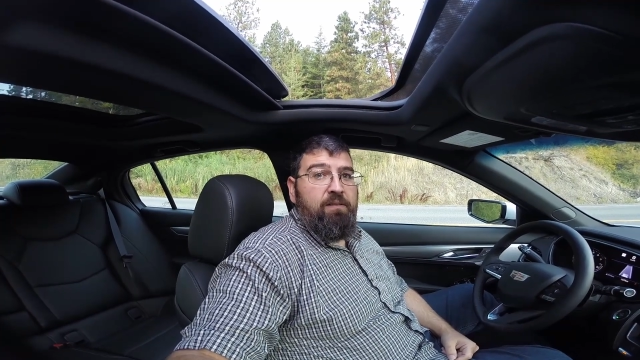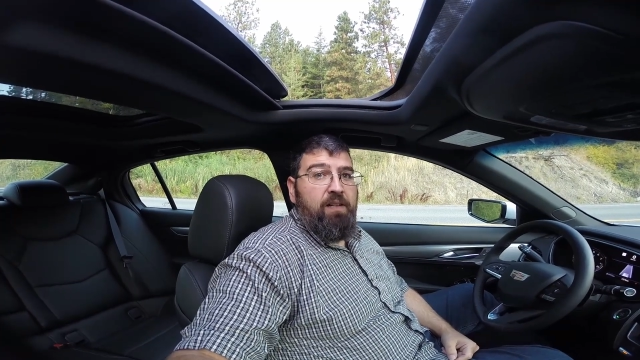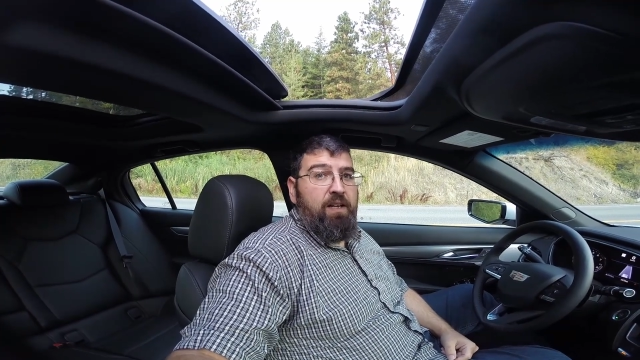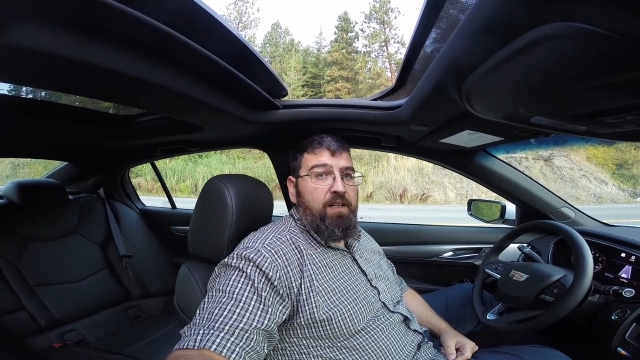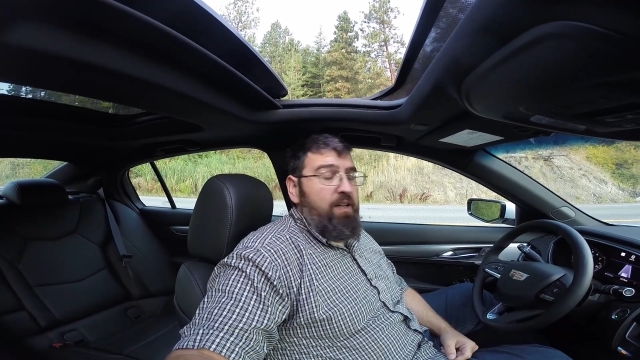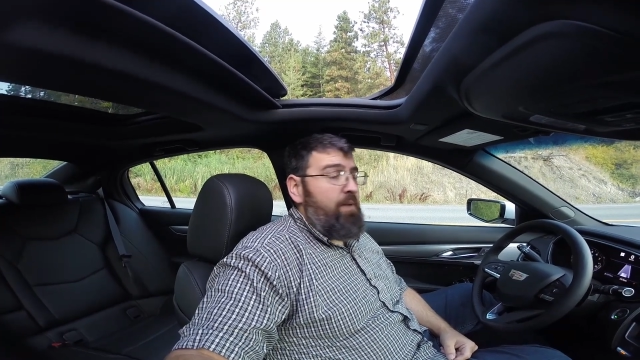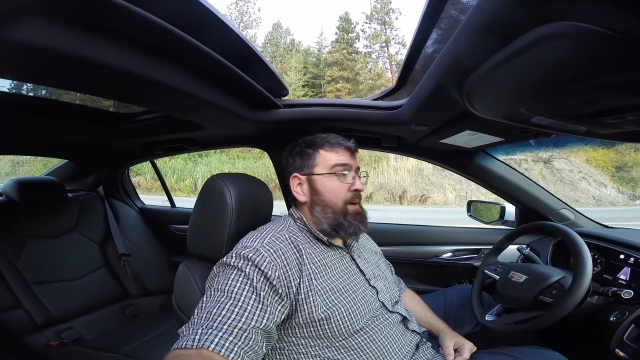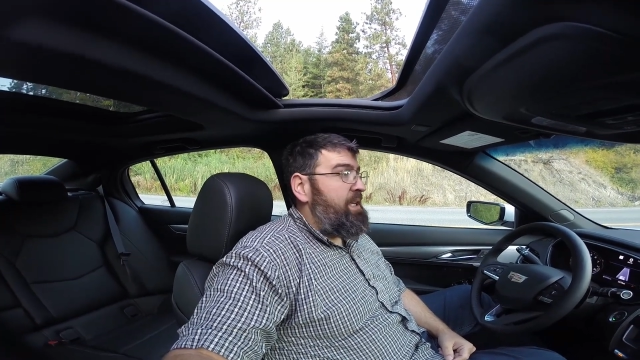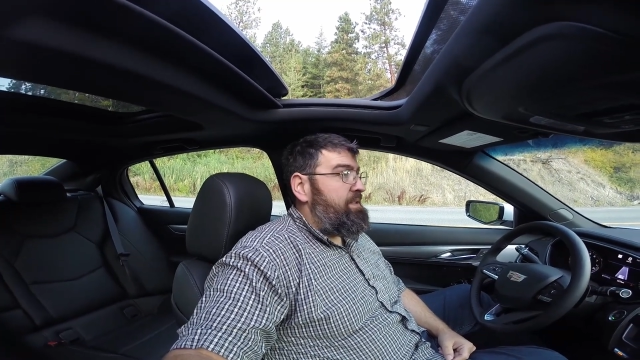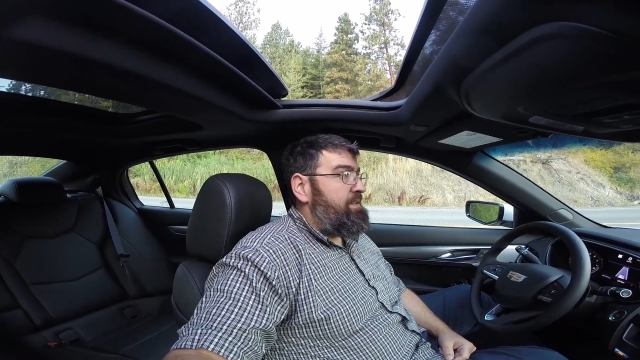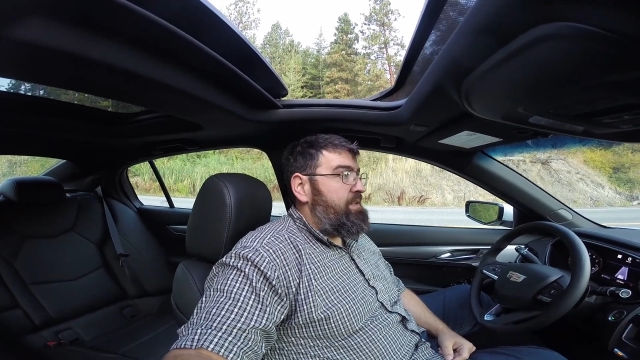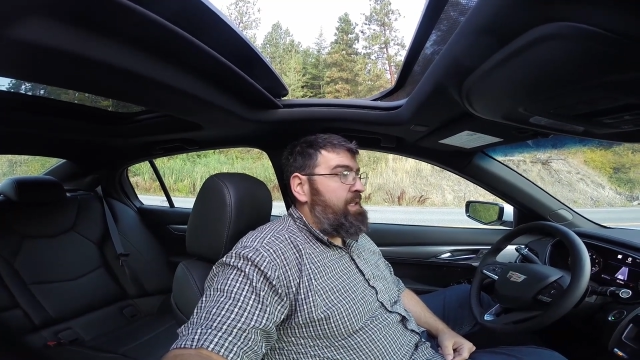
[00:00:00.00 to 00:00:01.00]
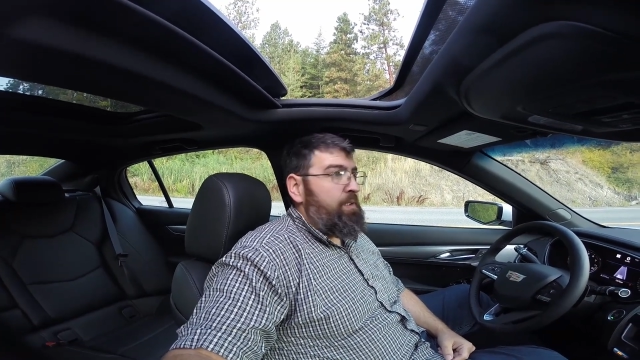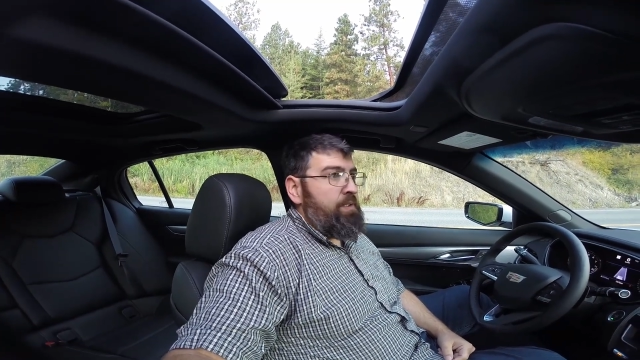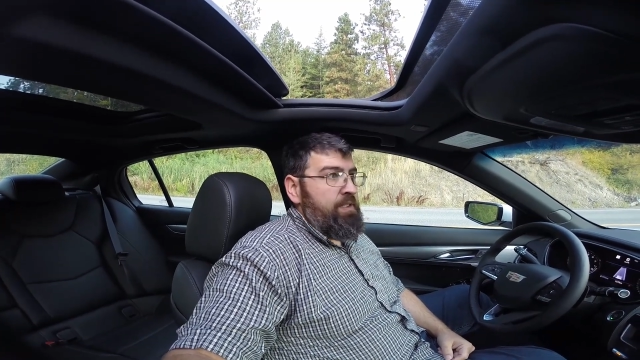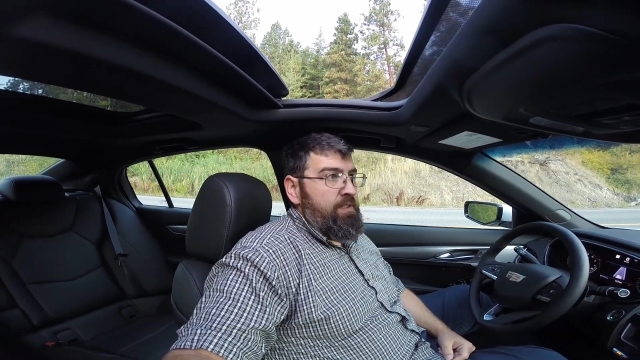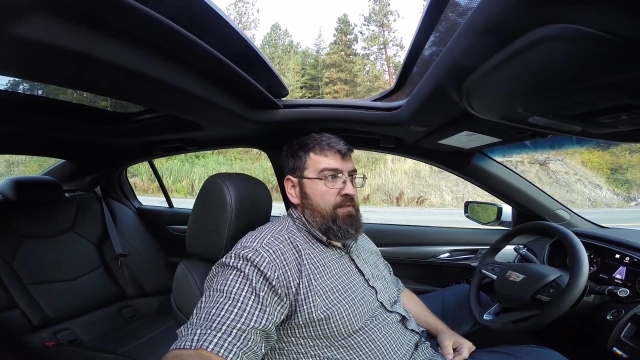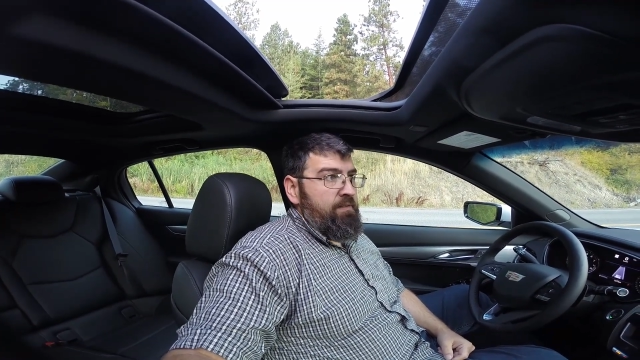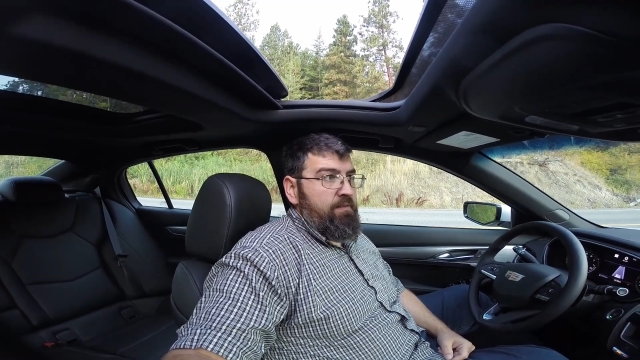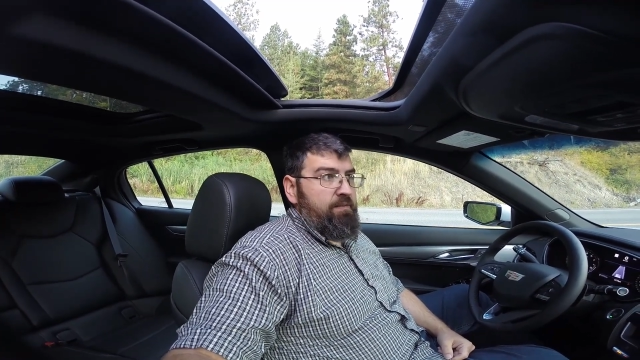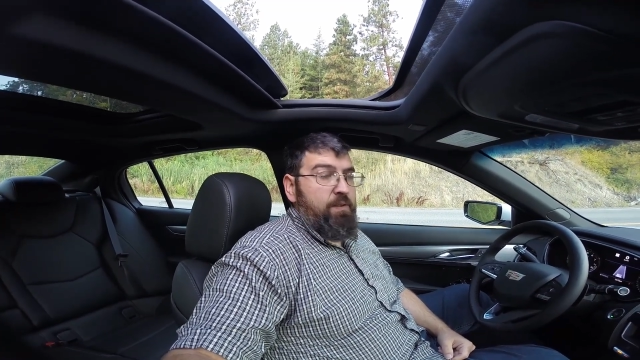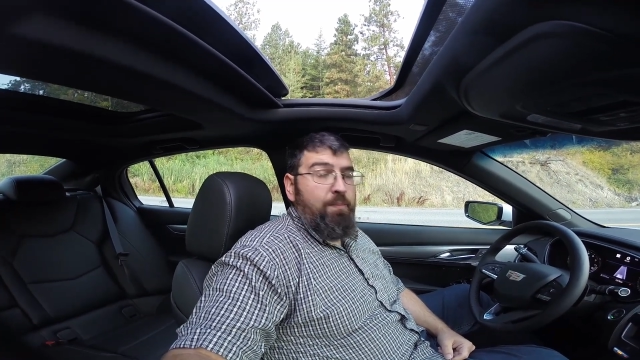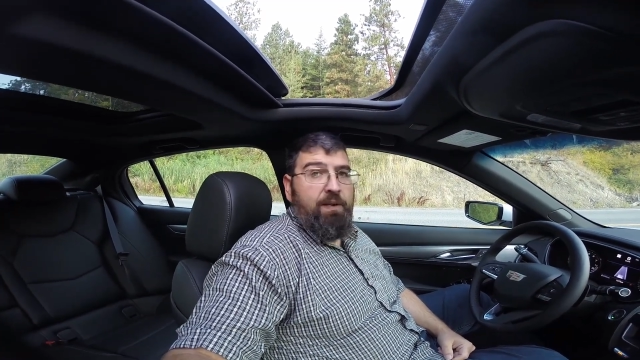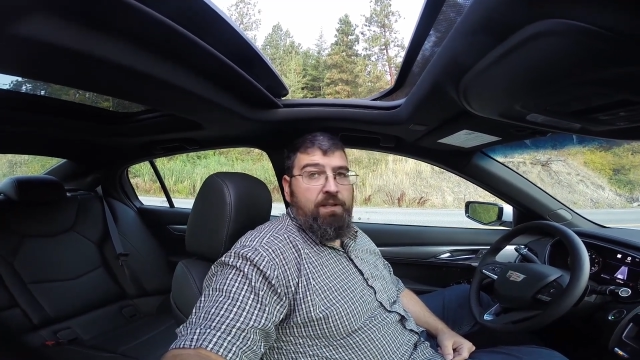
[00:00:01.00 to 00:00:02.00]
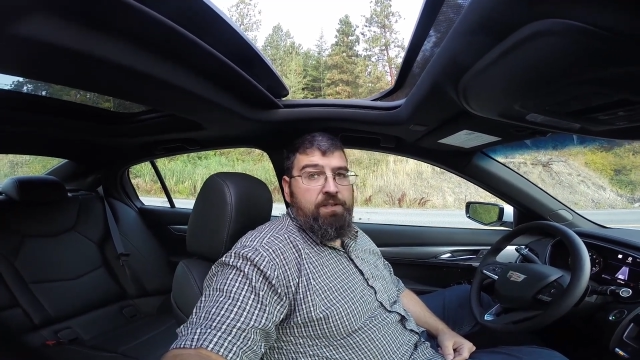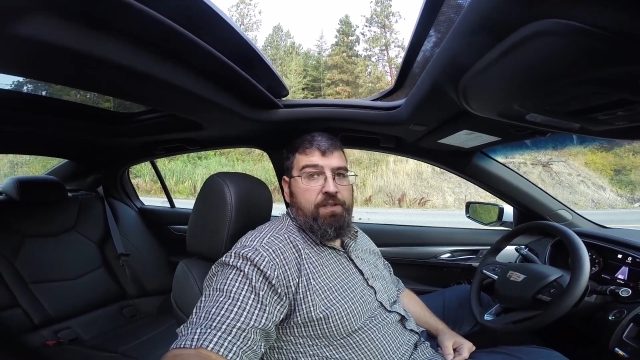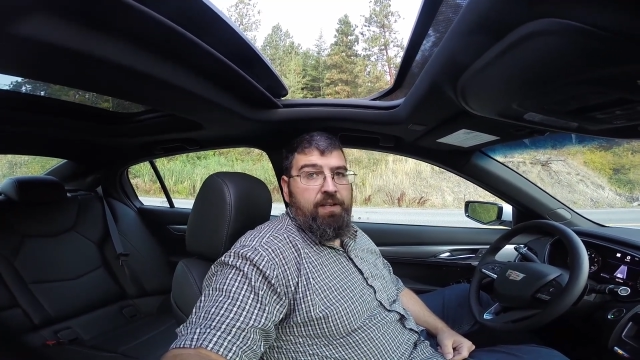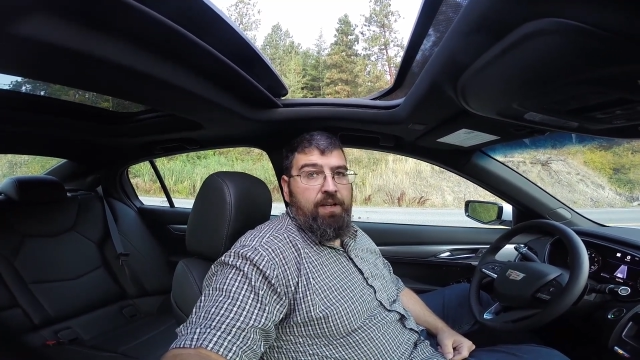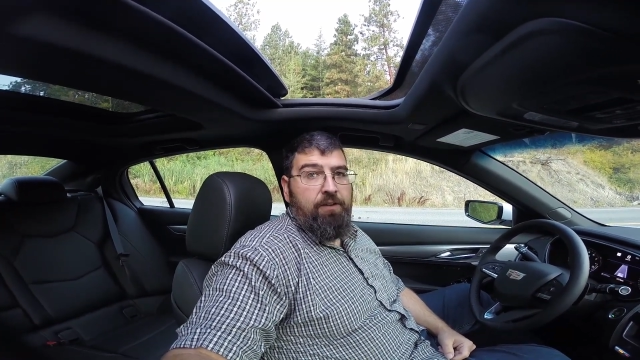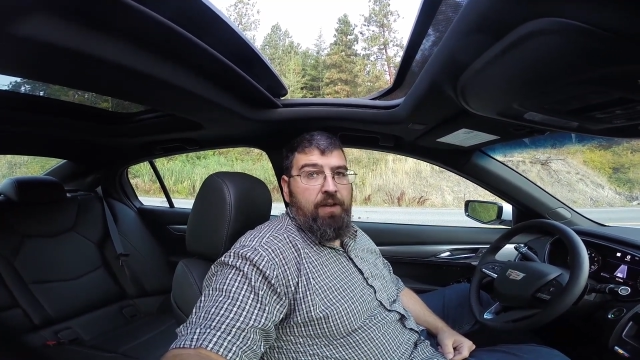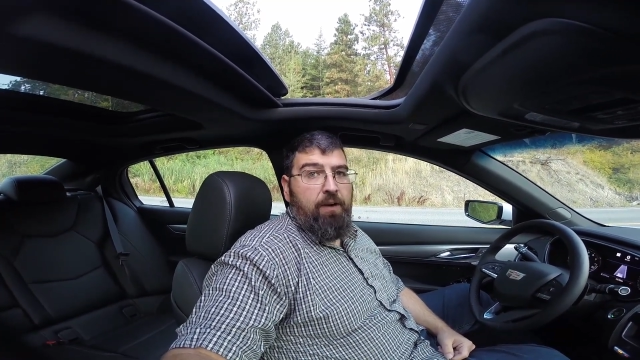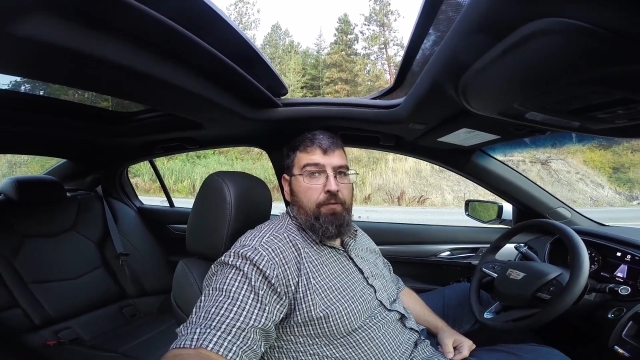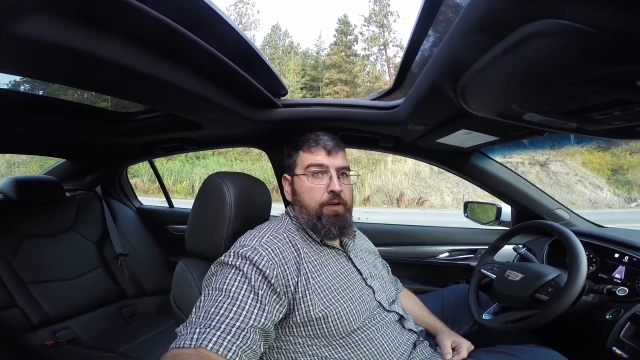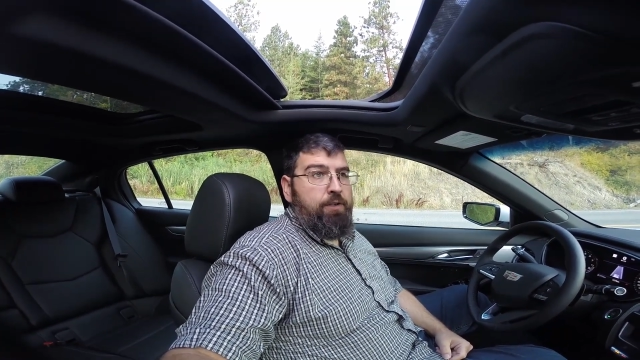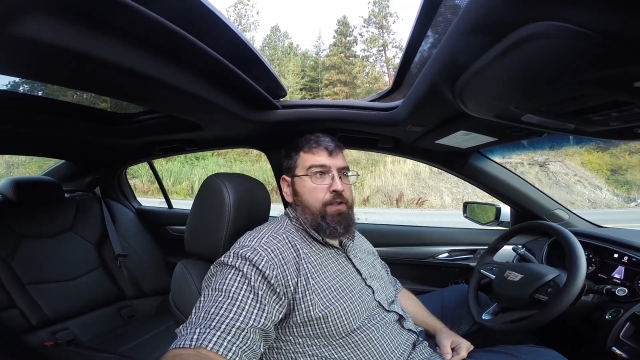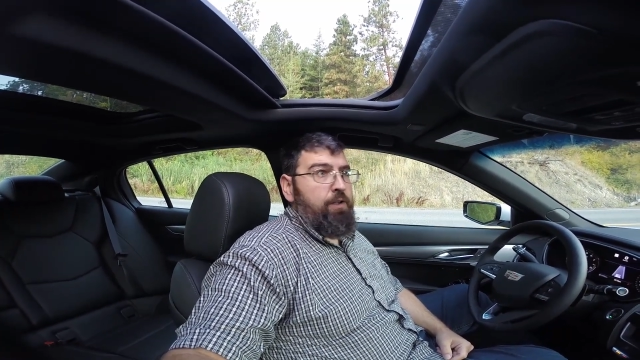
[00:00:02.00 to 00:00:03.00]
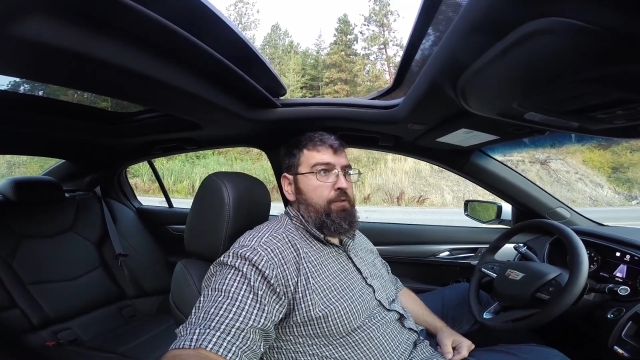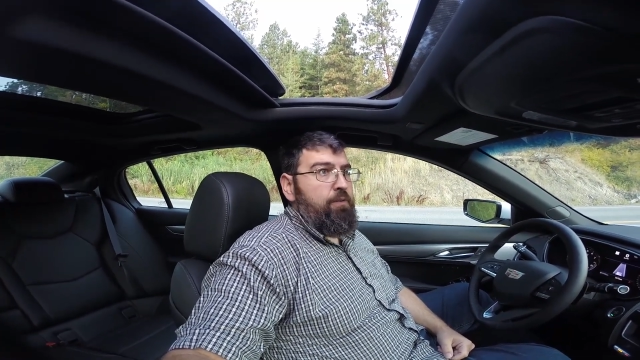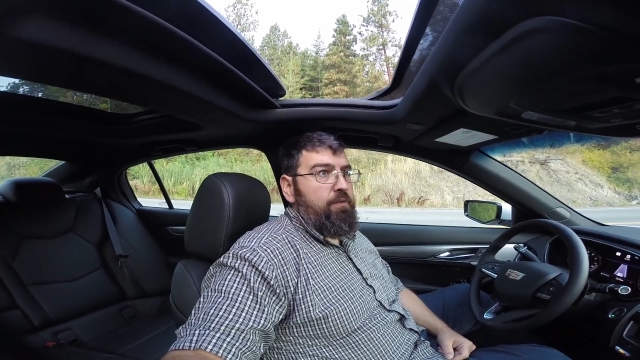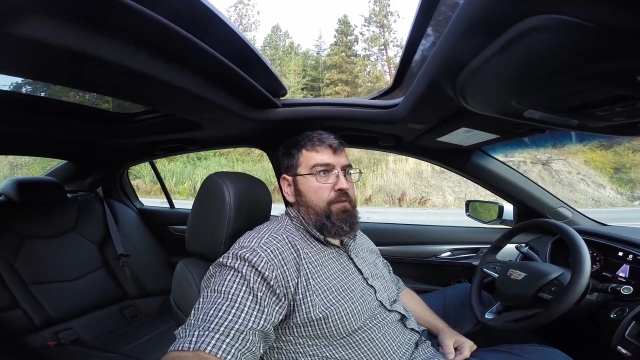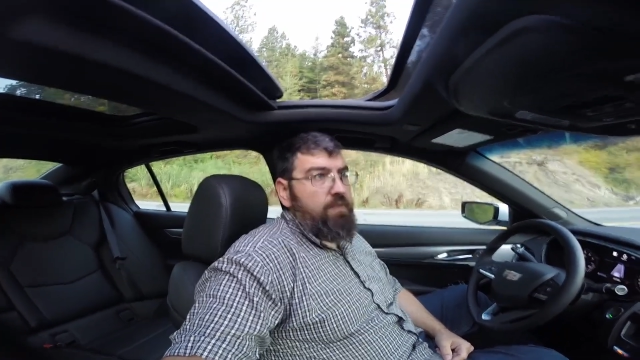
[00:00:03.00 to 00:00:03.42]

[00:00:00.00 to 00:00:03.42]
I might tilt it. Depends on how that works out.